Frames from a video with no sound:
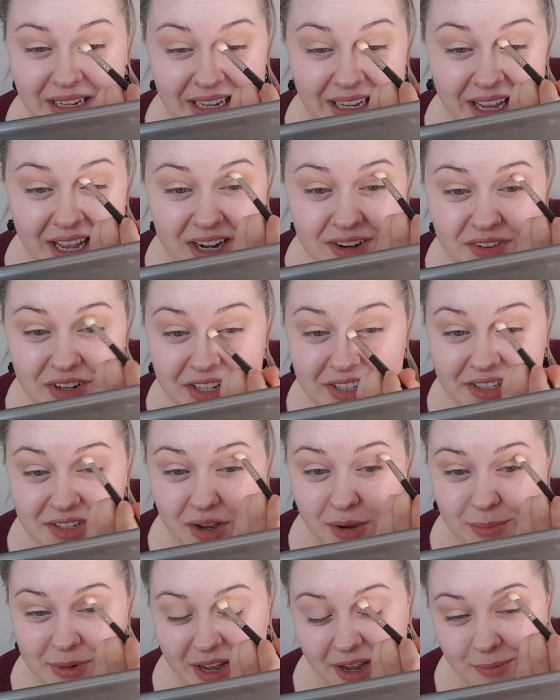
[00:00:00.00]
kind of an
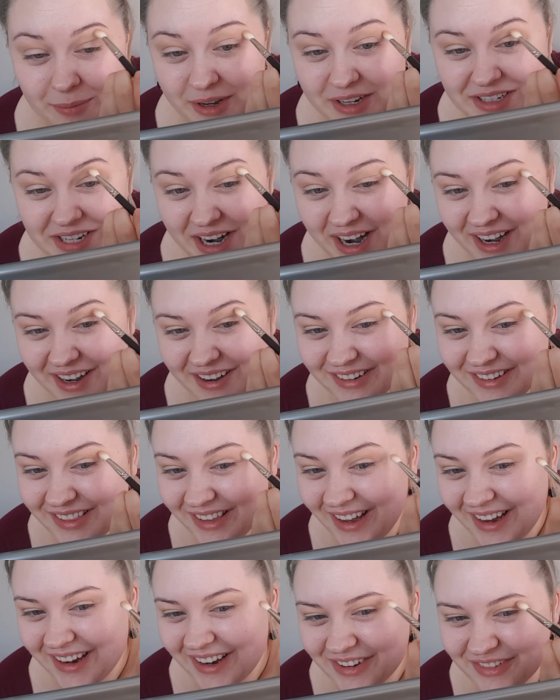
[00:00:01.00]
insomniac my entire
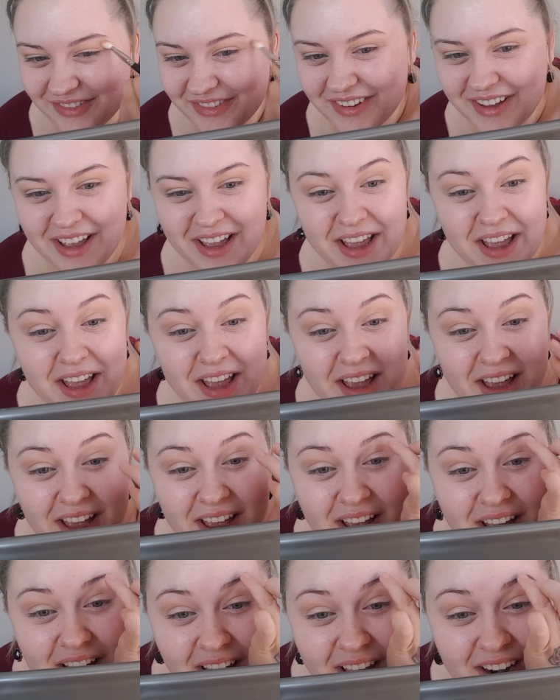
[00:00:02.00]
life.
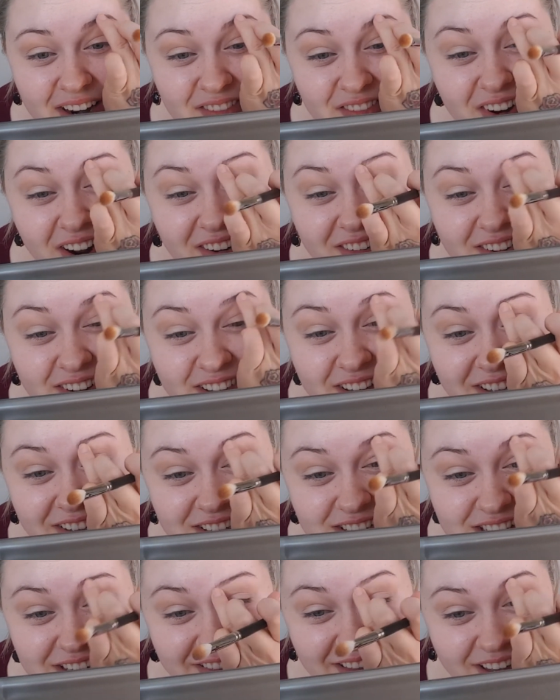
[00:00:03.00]
And I'm not really
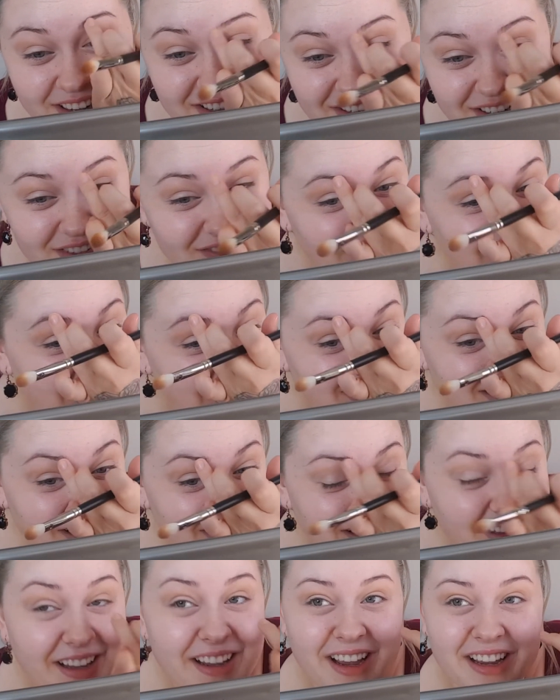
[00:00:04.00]
using that term
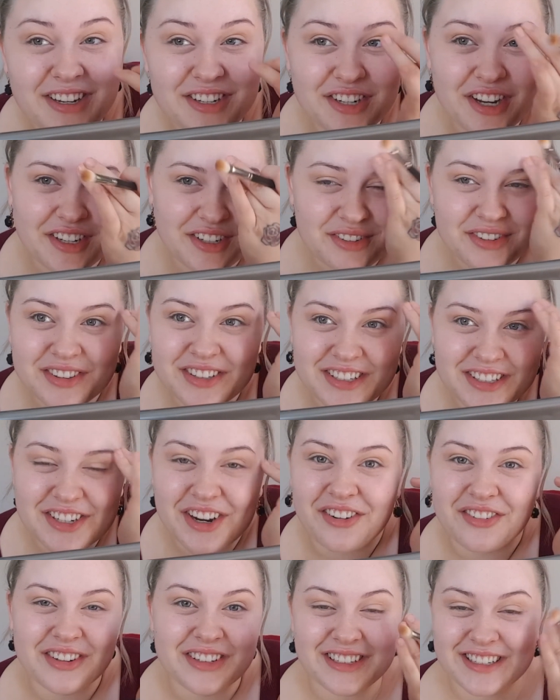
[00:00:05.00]
lightly, like I genuinely
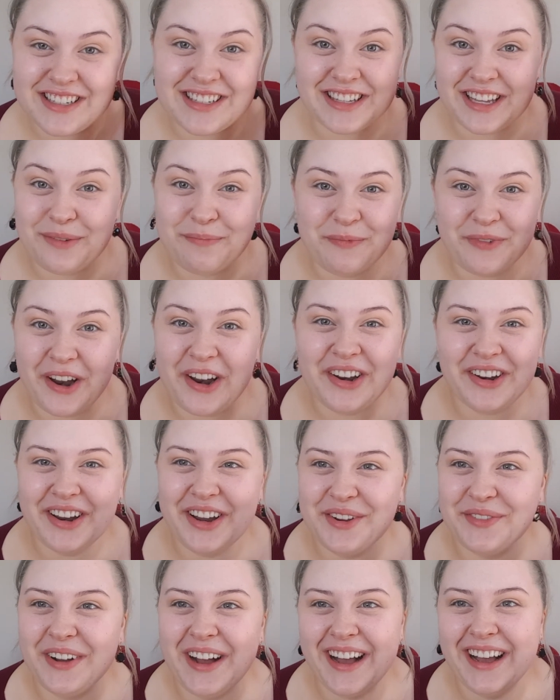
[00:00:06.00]
don't really sleep
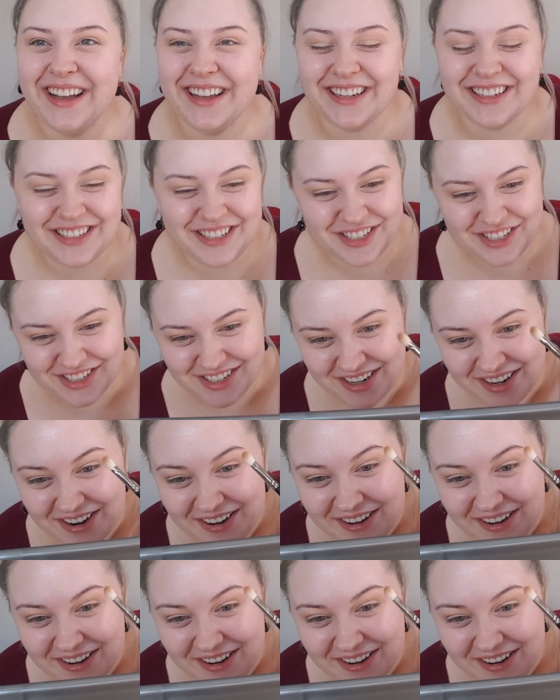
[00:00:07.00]
very much.